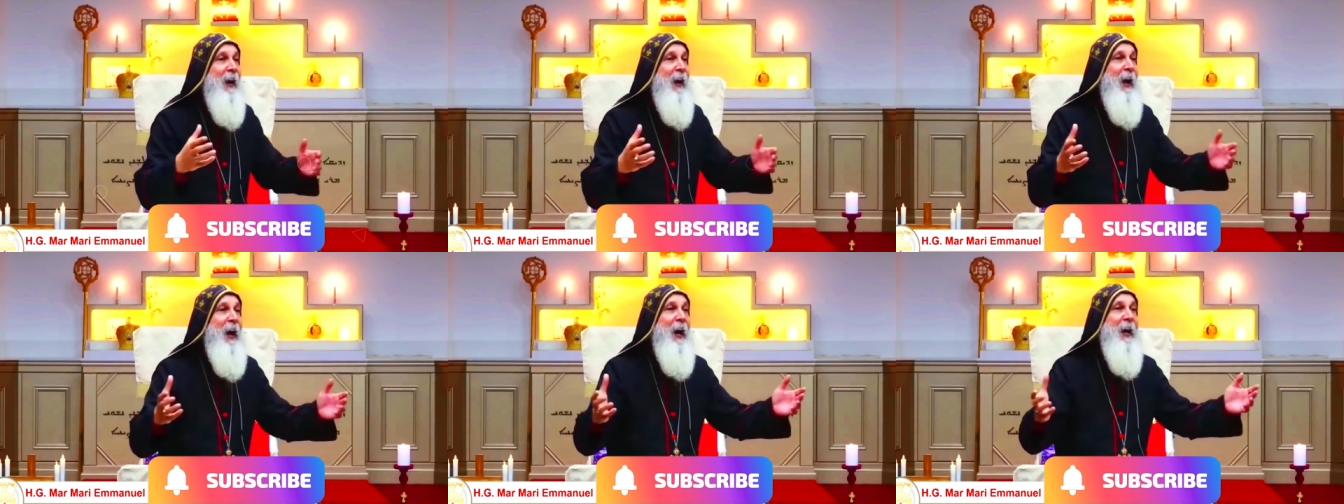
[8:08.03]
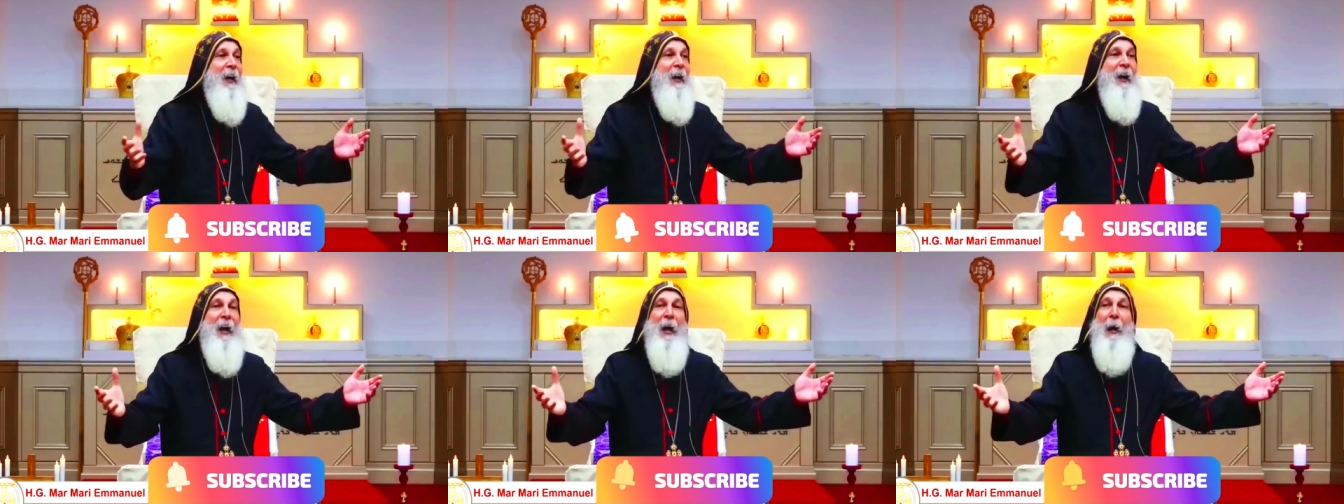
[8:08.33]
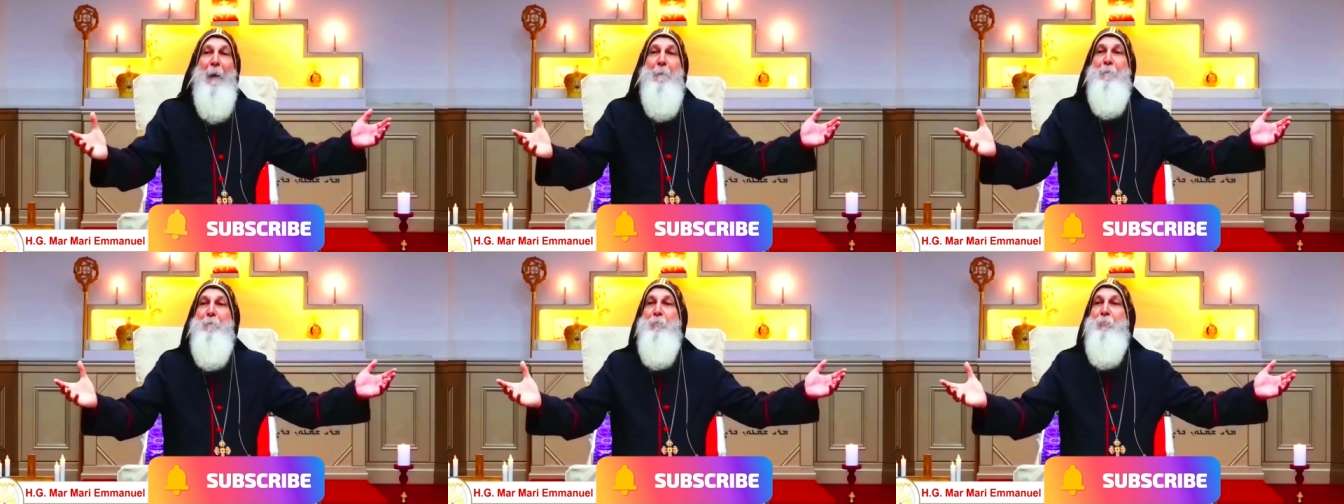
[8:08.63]
I
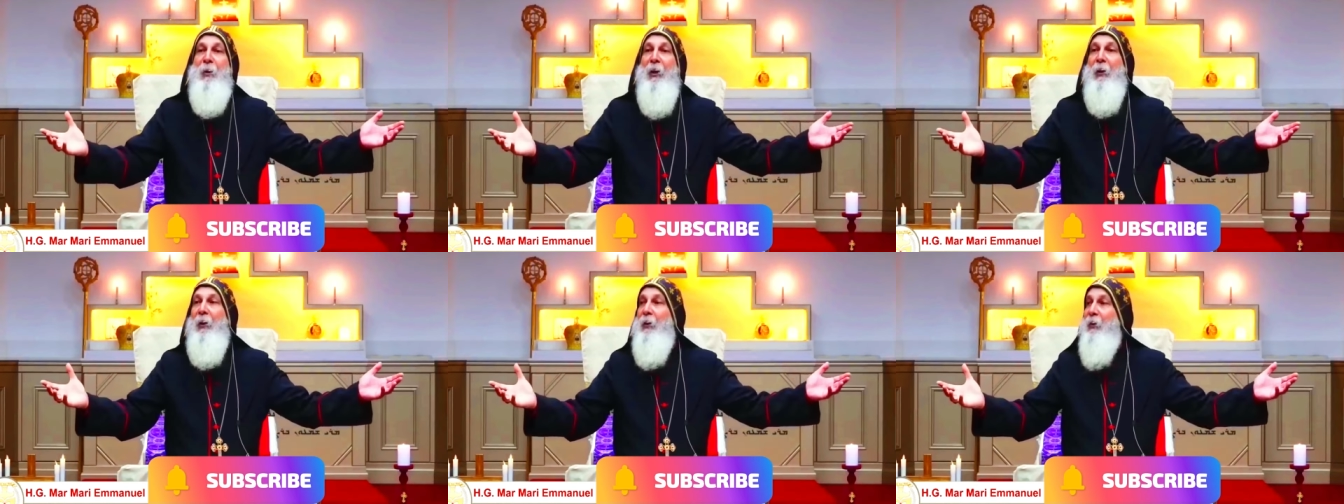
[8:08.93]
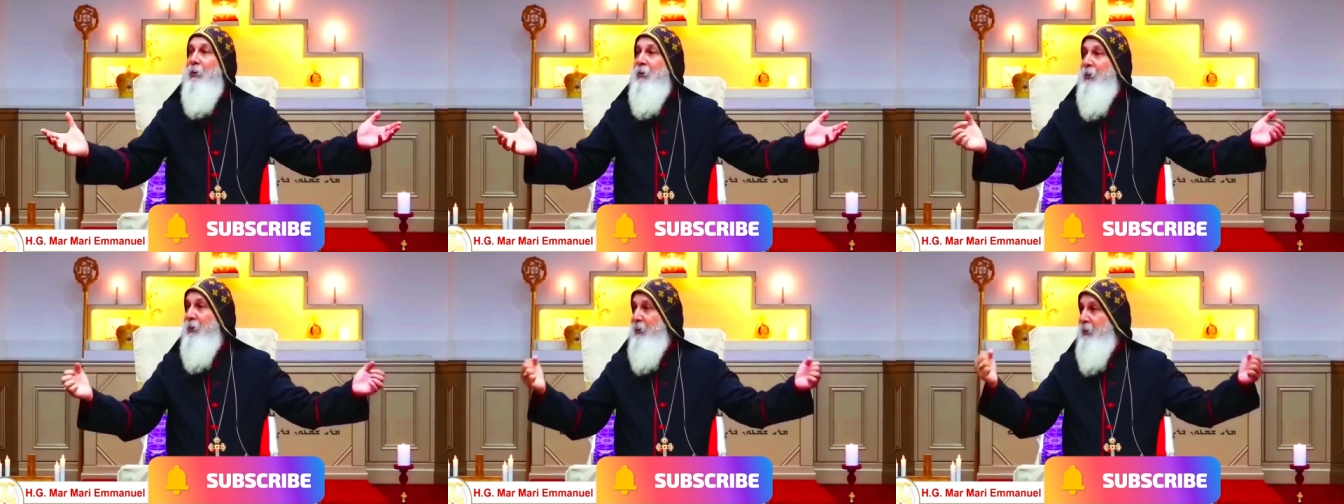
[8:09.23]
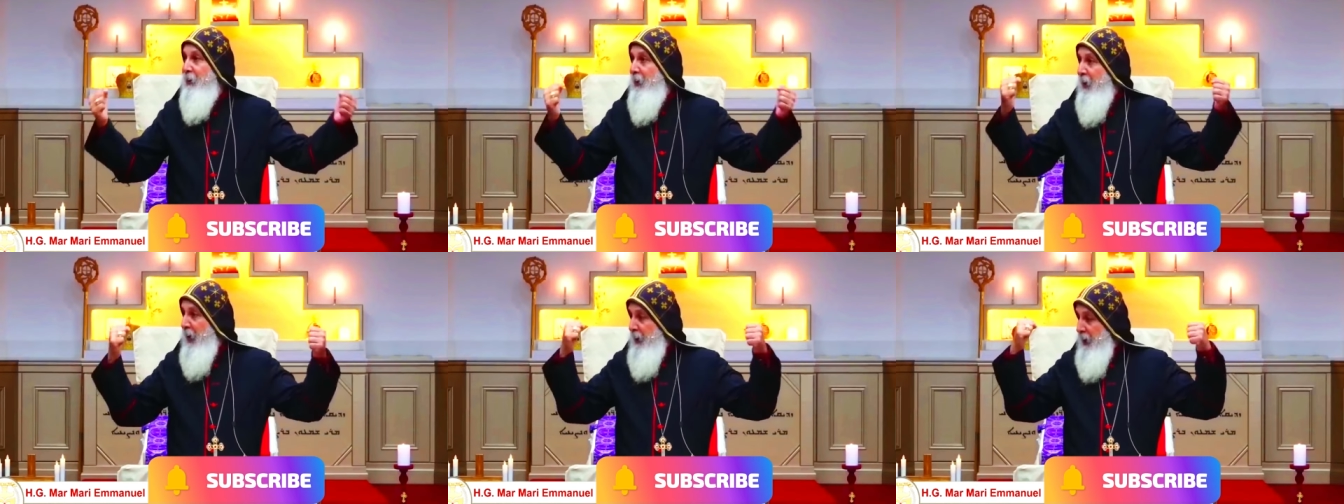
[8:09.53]
am built
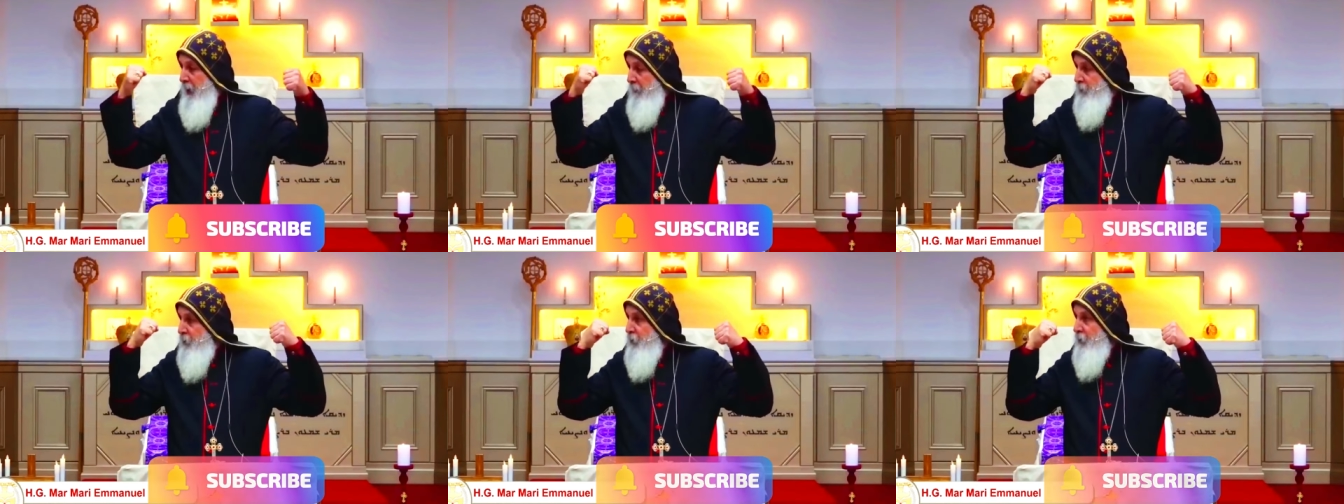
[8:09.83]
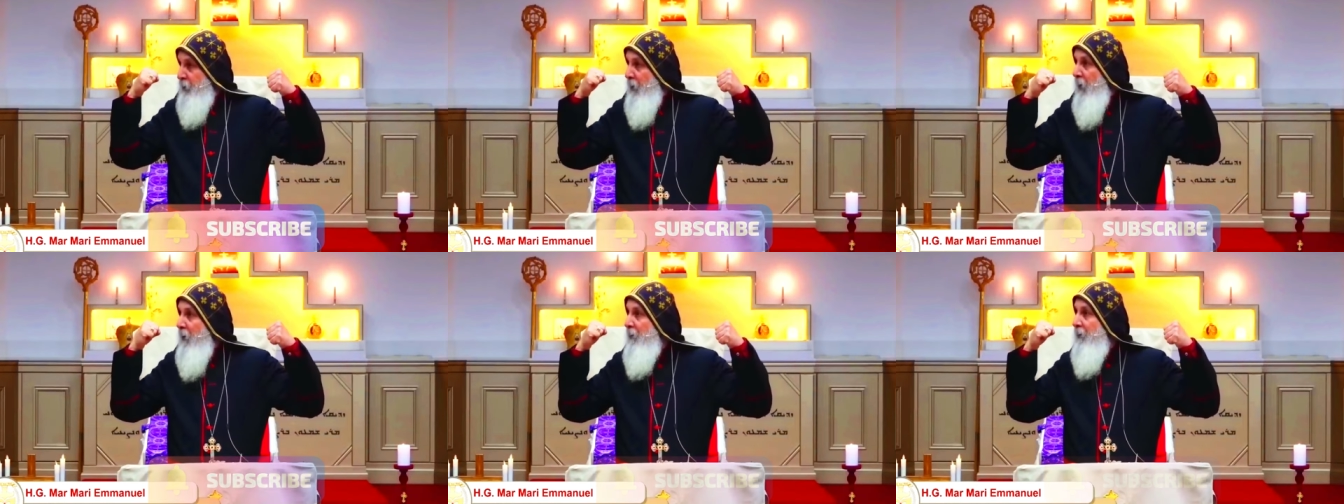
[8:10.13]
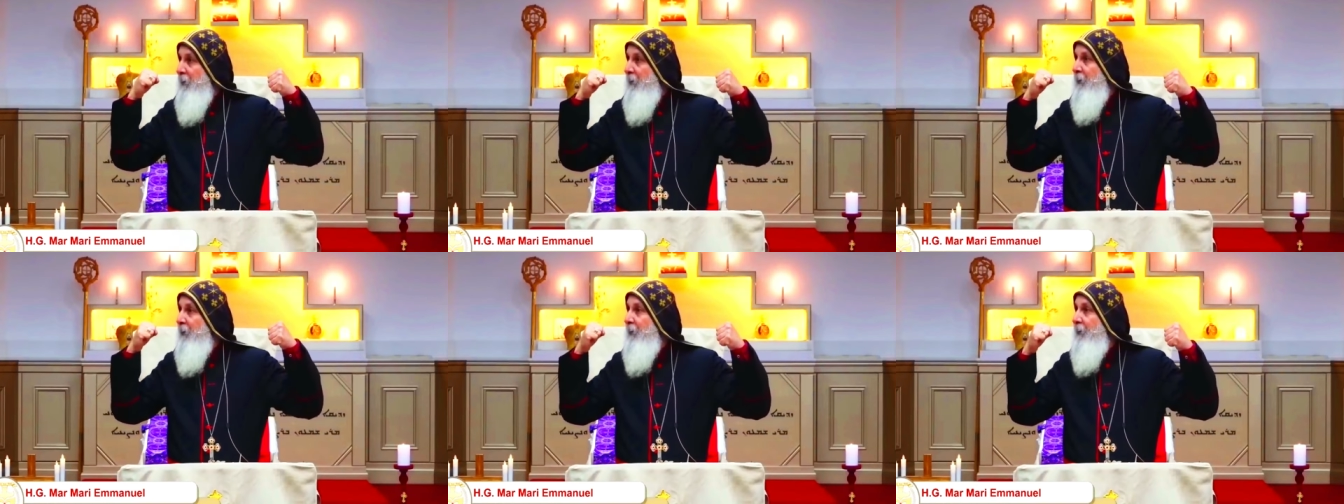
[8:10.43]
and I'm
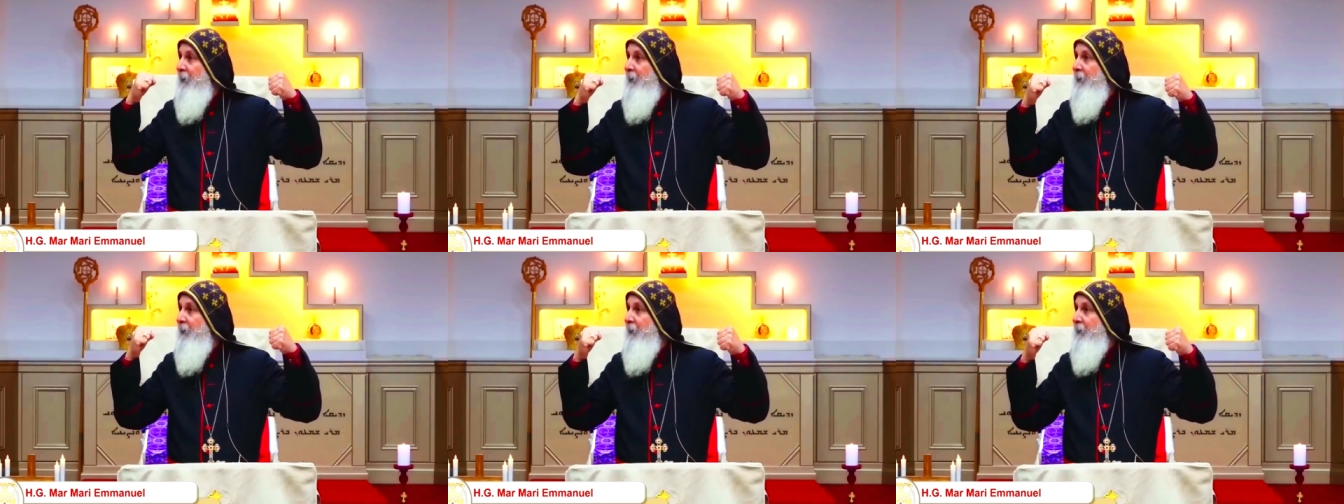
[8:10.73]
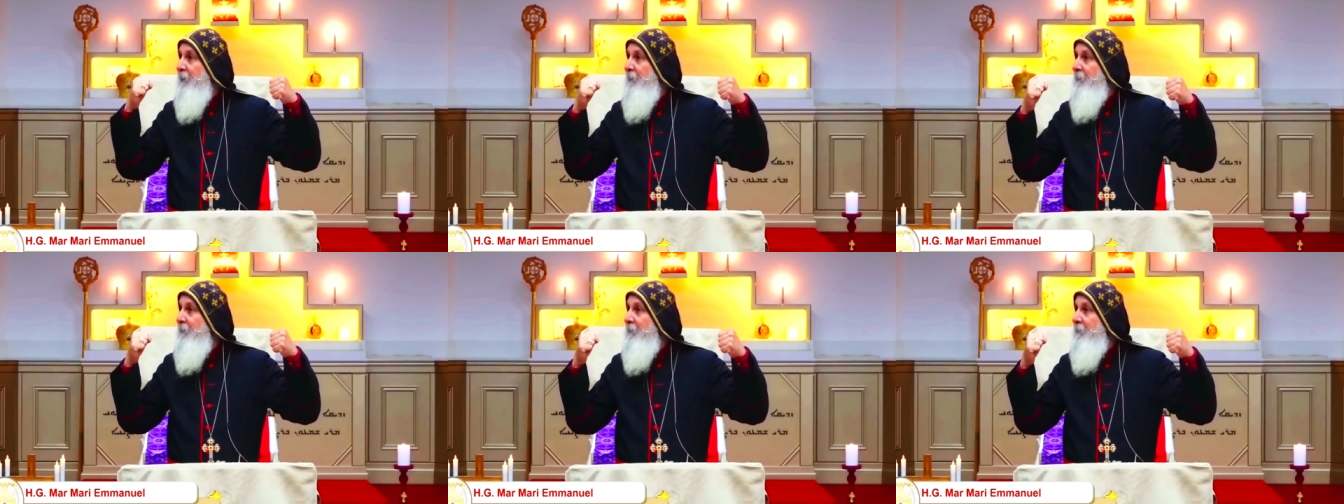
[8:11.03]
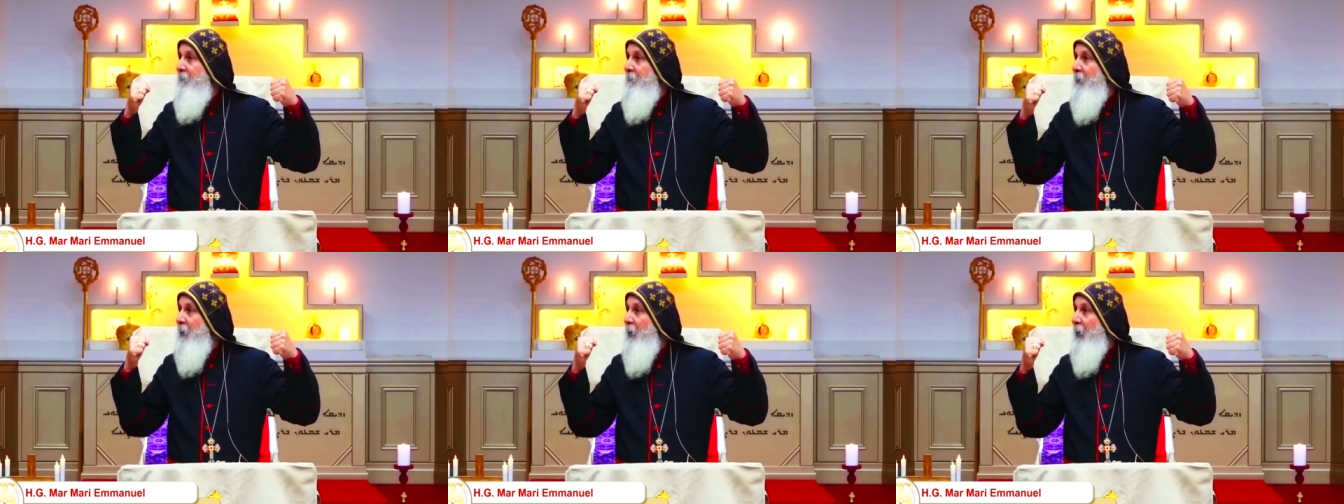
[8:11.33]
strong.
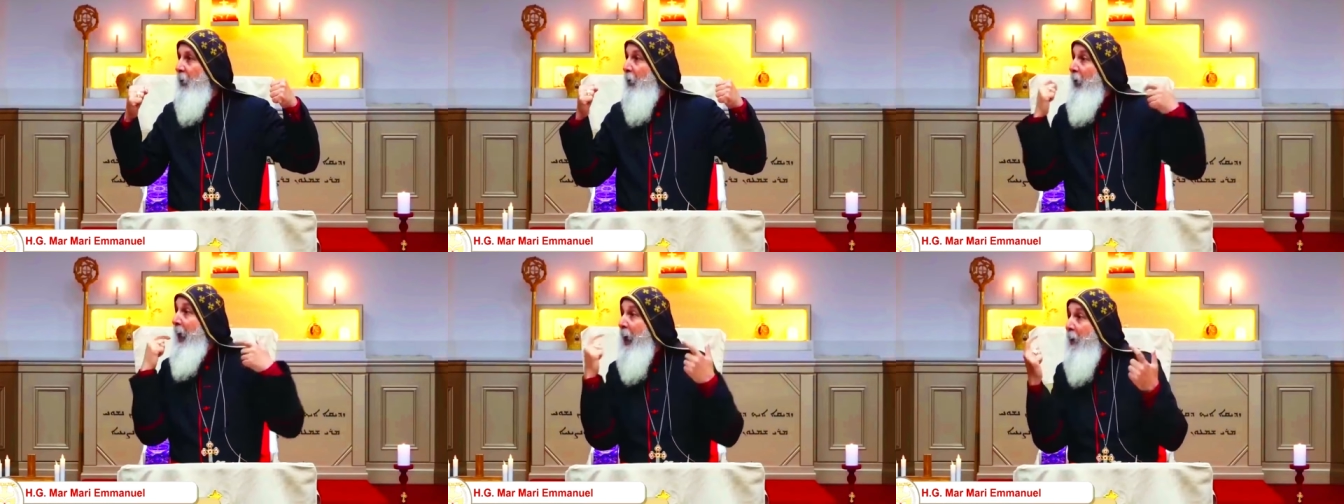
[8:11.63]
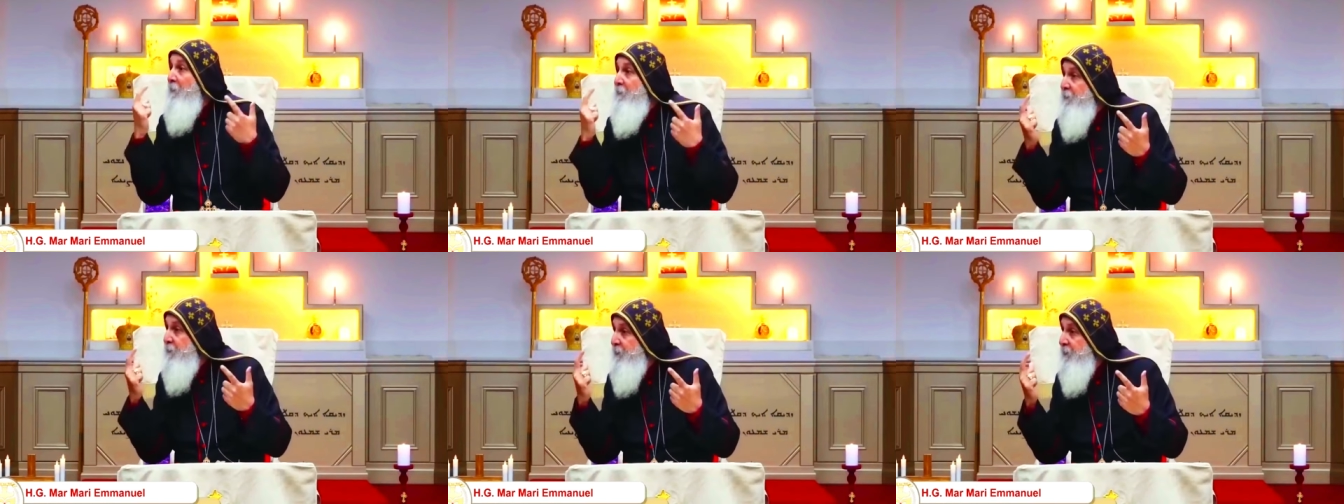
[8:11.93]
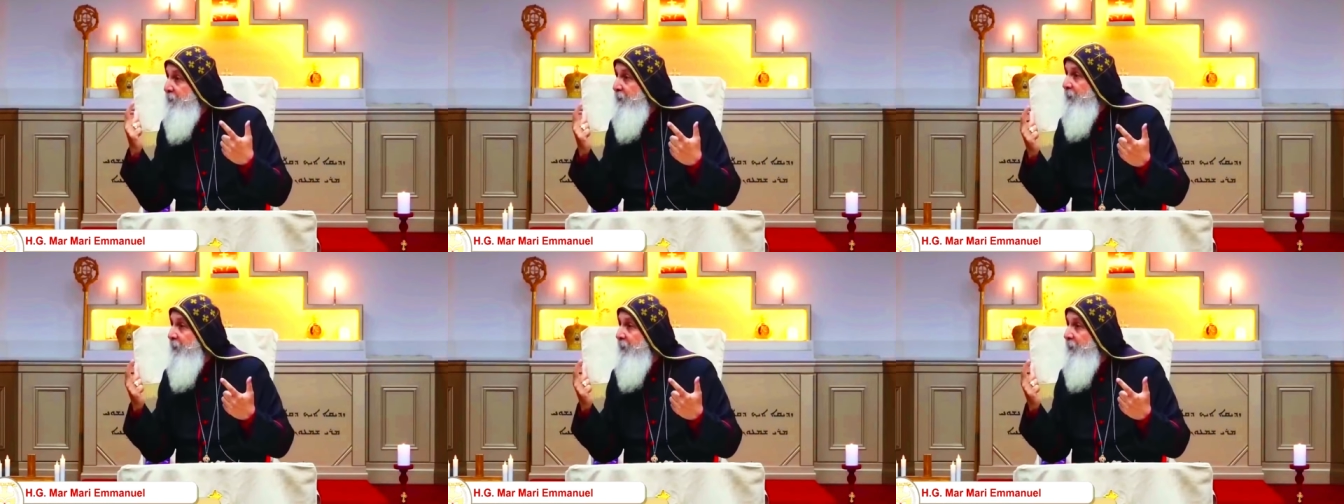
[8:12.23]
Love.